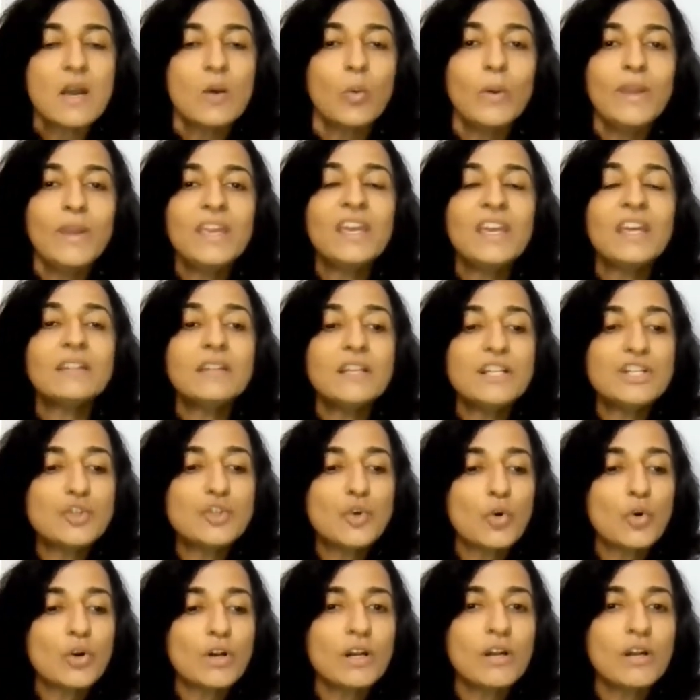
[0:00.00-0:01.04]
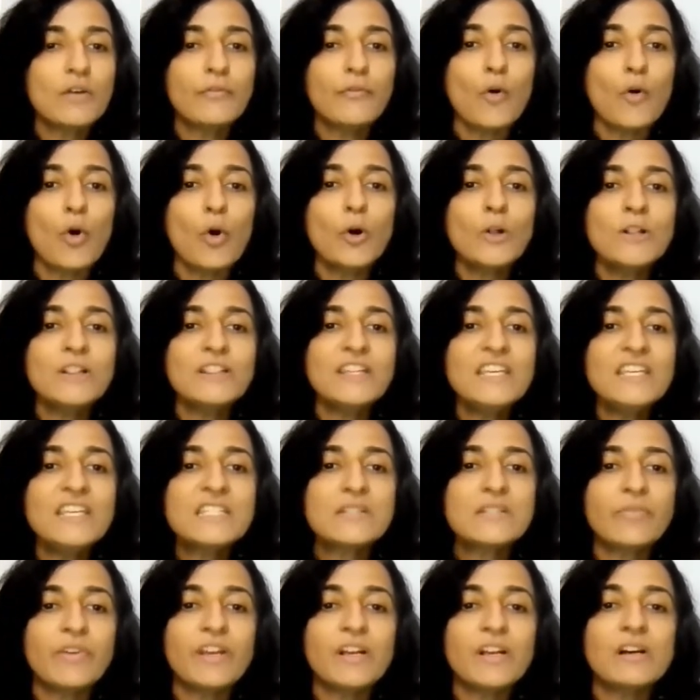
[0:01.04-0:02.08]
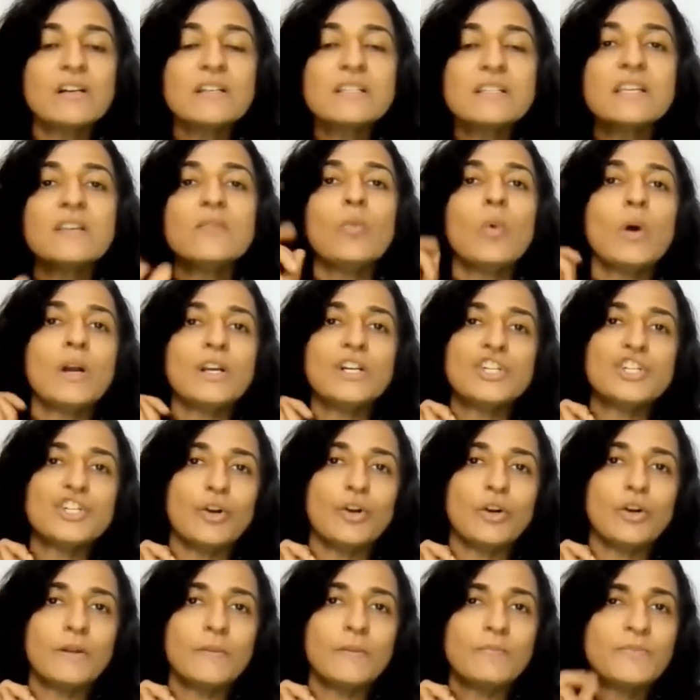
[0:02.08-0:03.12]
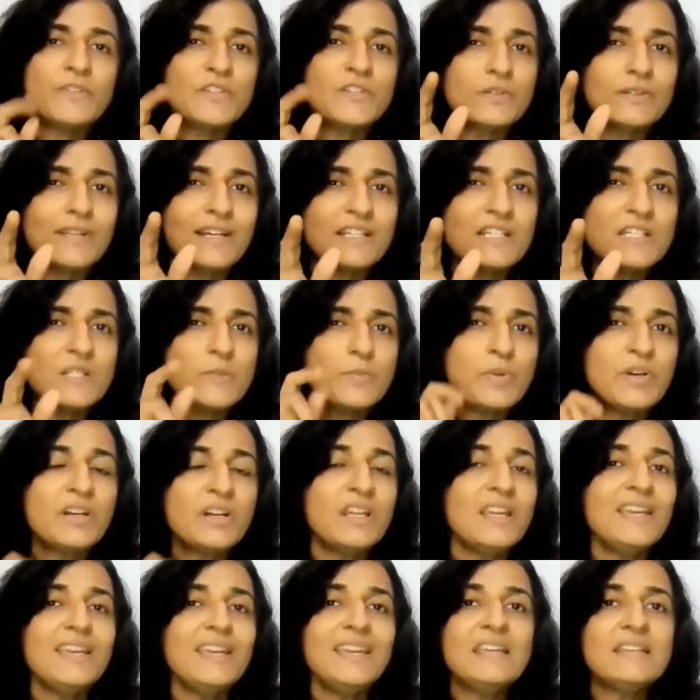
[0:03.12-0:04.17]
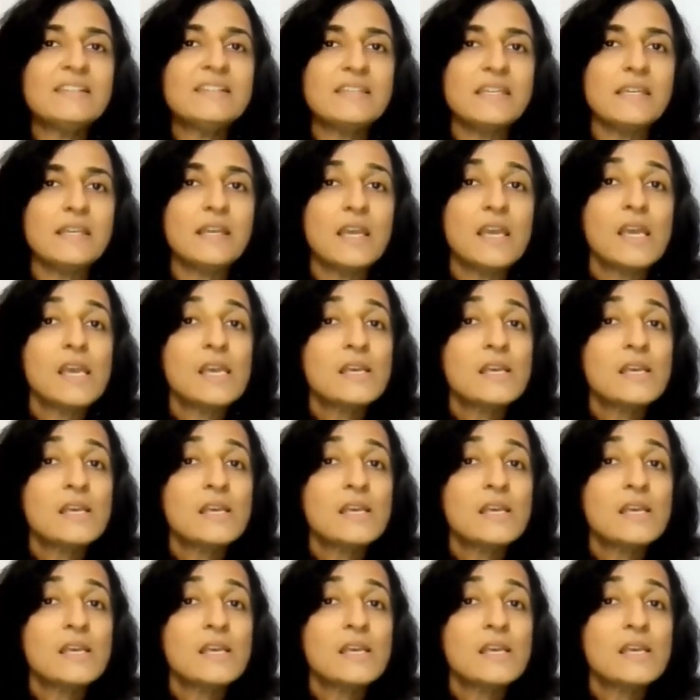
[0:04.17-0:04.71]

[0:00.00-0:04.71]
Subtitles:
We get the total of all these figures in one shot. So that is pretty easy.